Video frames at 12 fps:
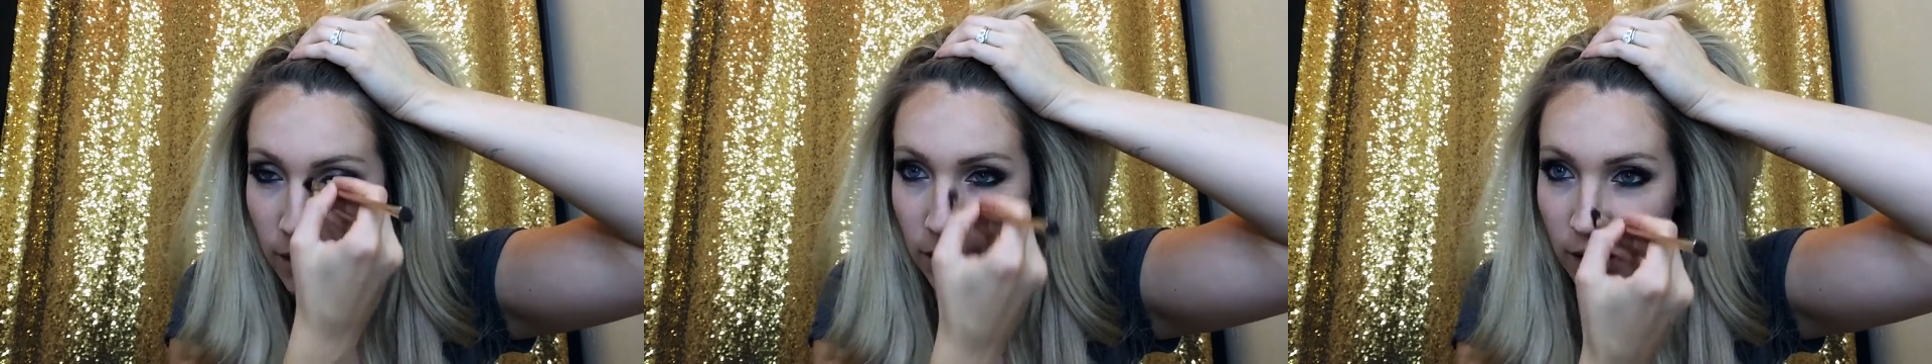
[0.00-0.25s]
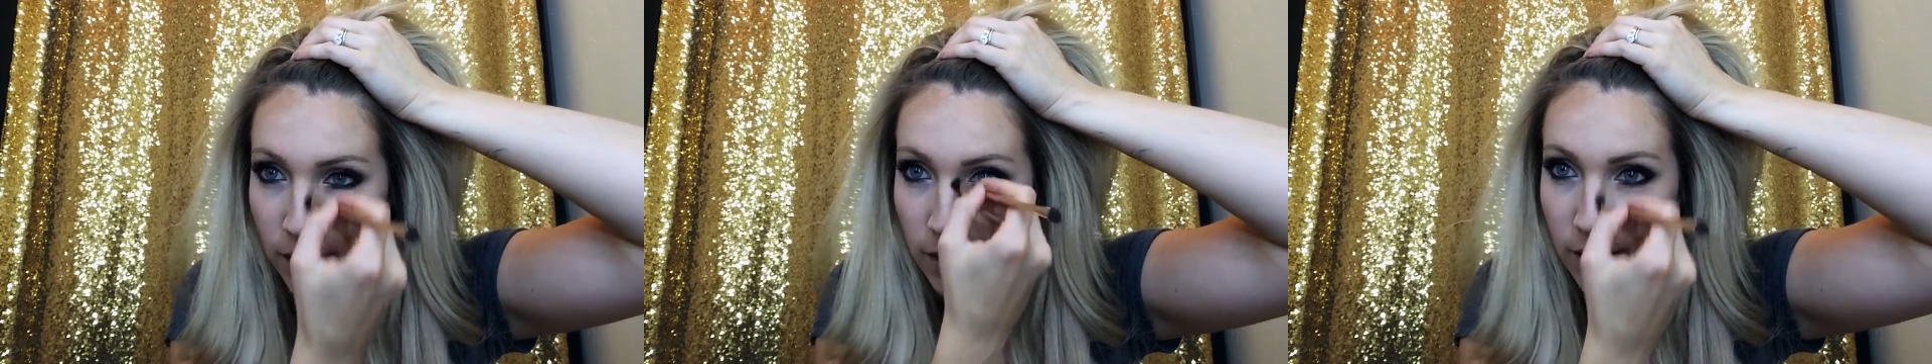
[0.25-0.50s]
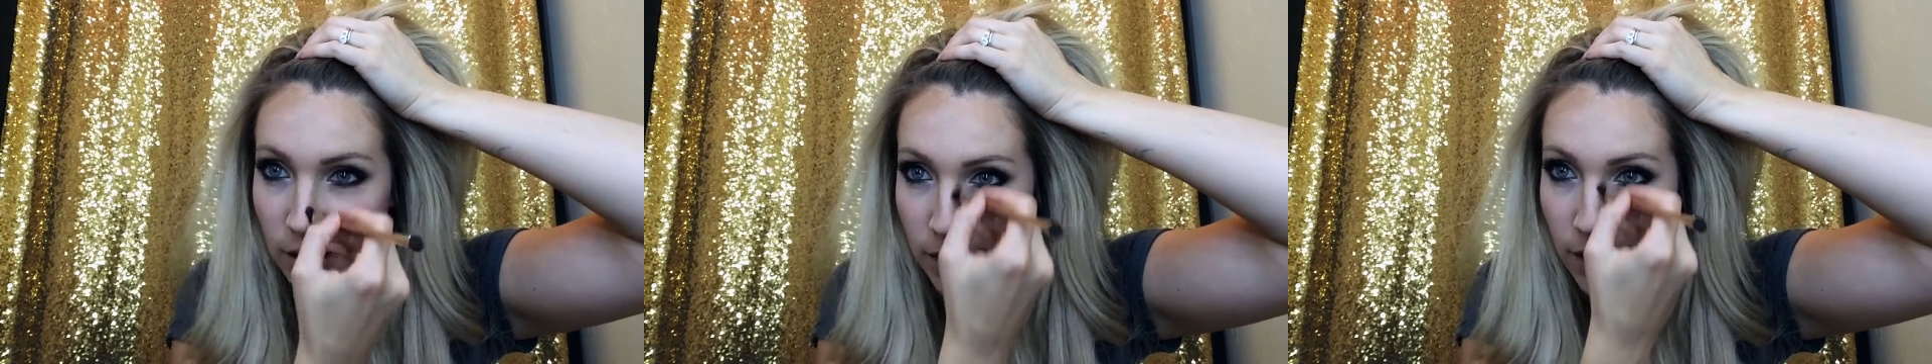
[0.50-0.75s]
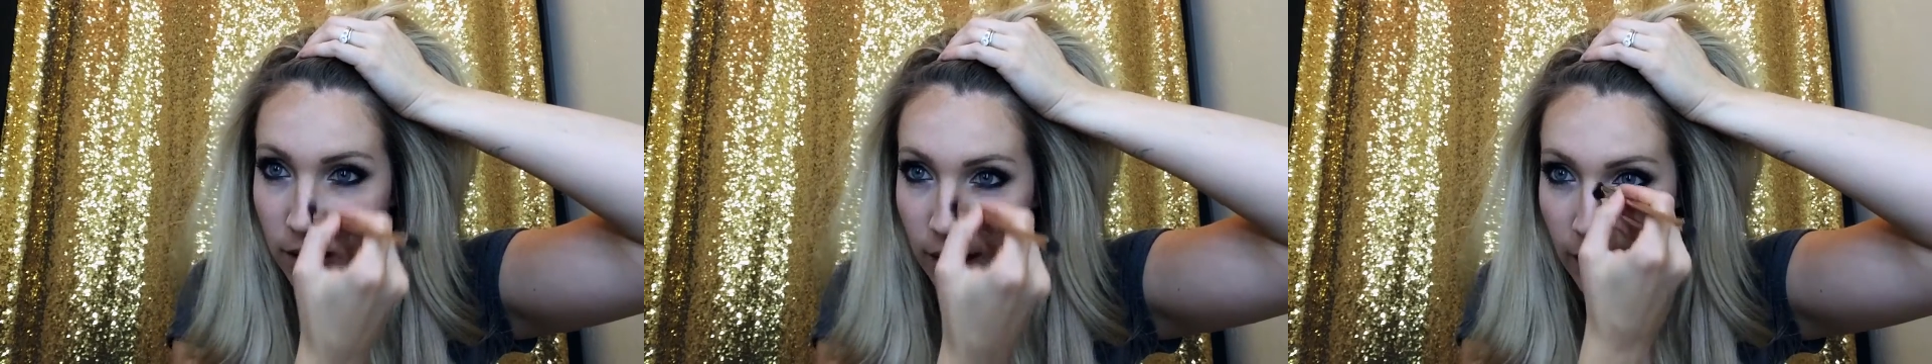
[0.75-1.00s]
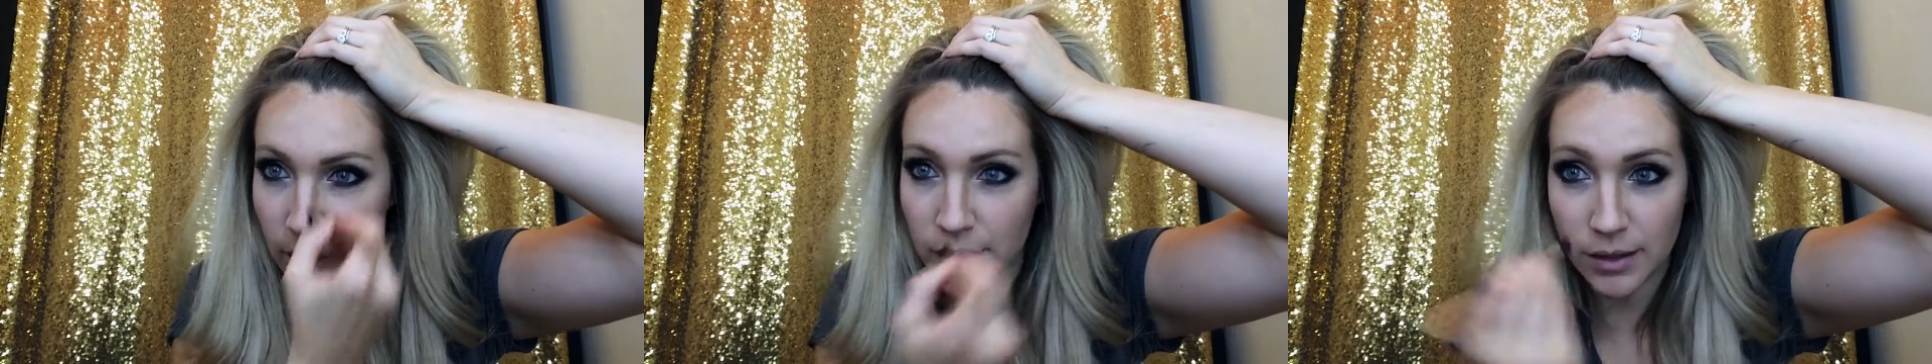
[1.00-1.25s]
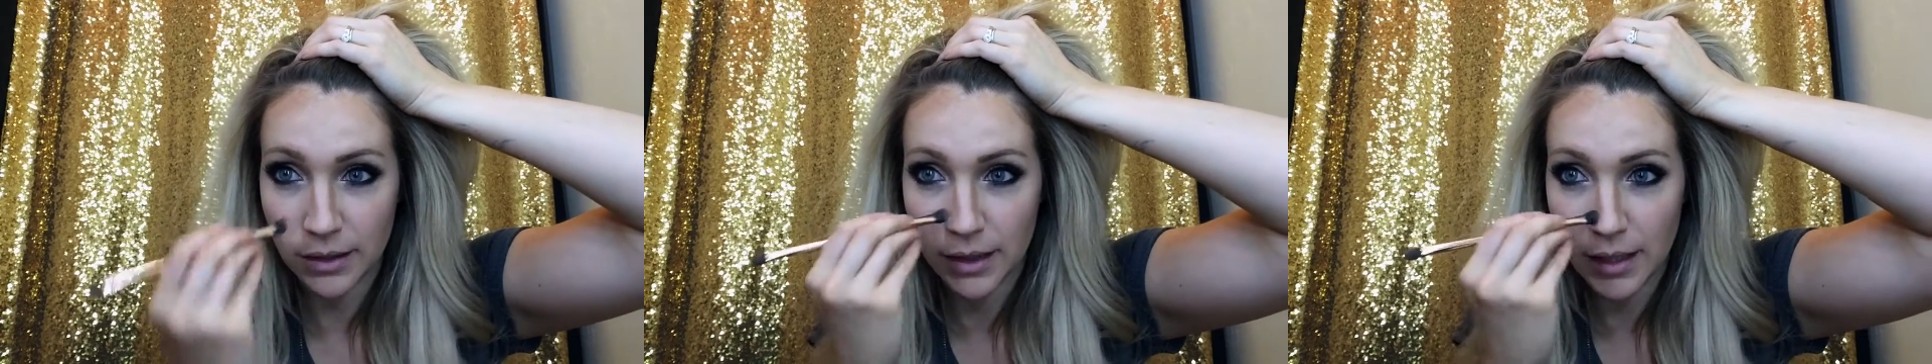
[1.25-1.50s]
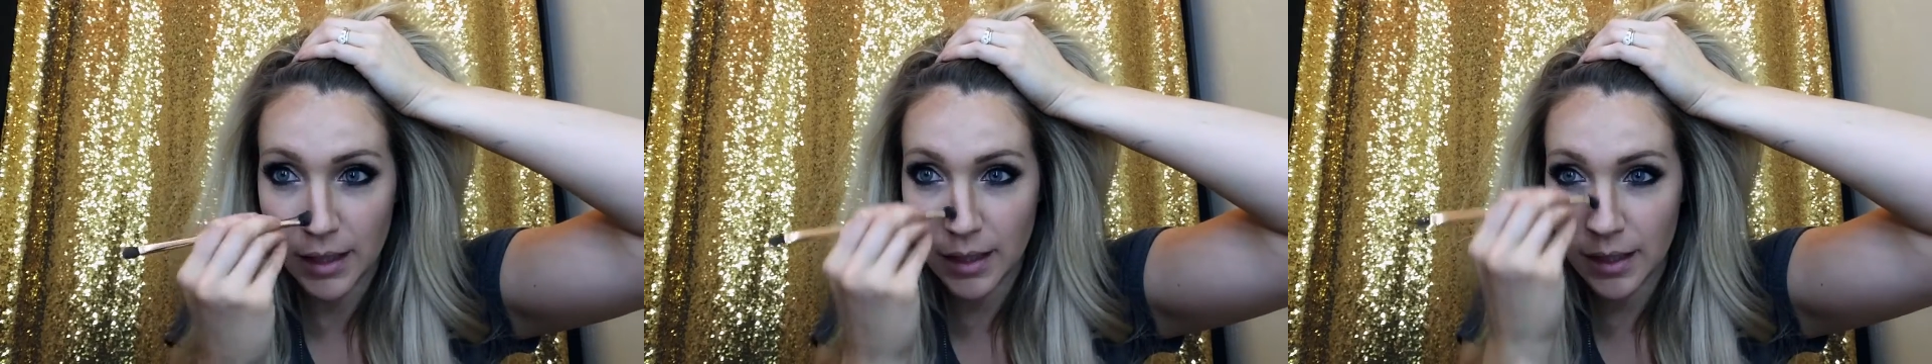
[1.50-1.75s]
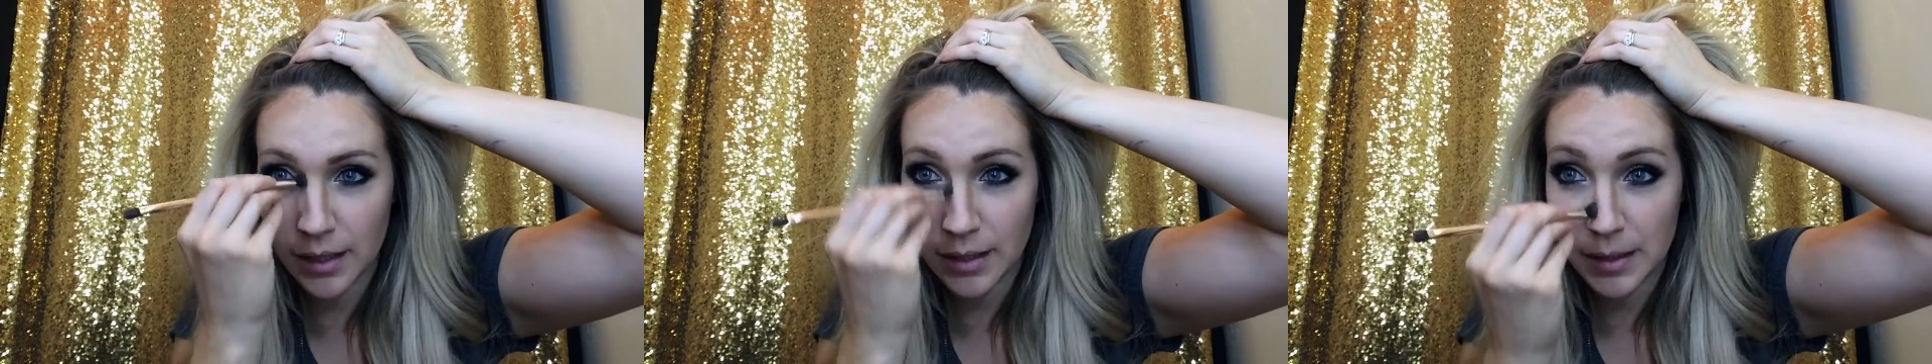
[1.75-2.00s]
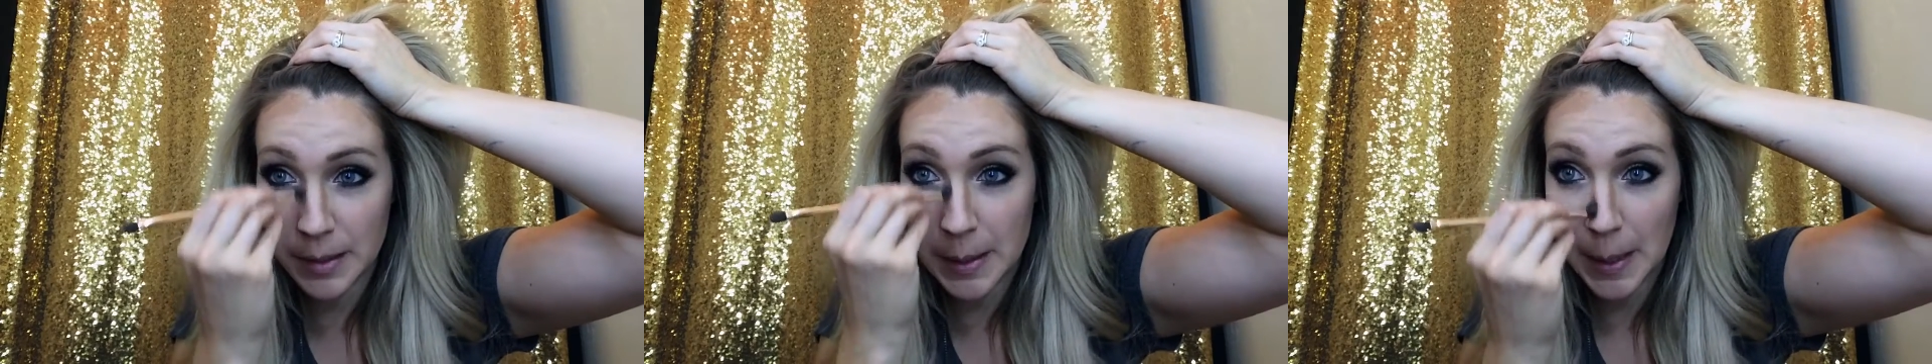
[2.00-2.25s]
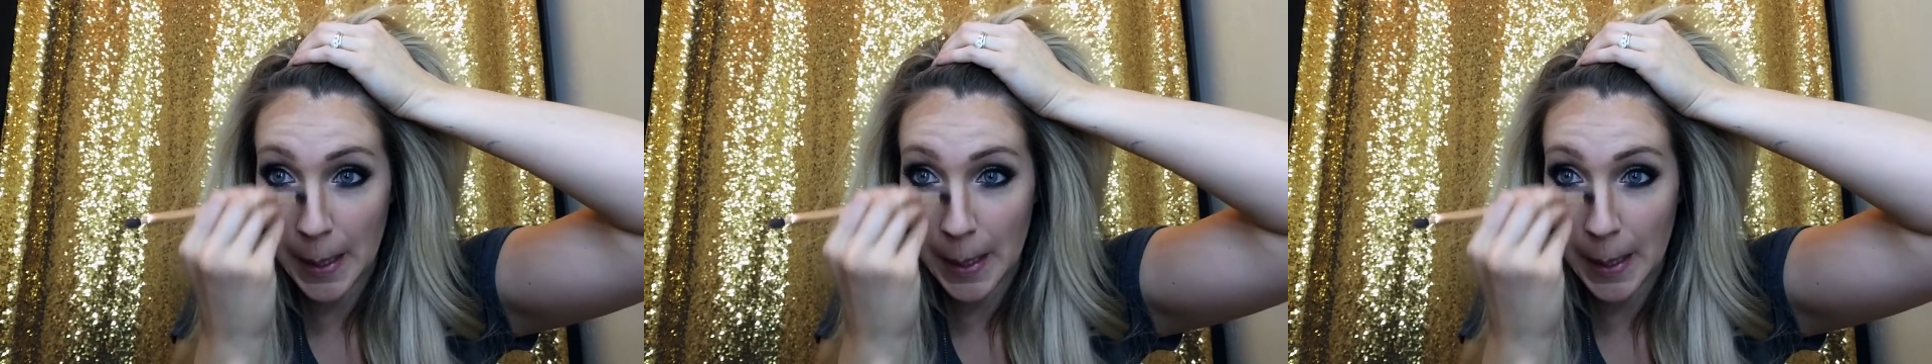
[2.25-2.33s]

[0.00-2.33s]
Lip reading: a lot darker than it actually is.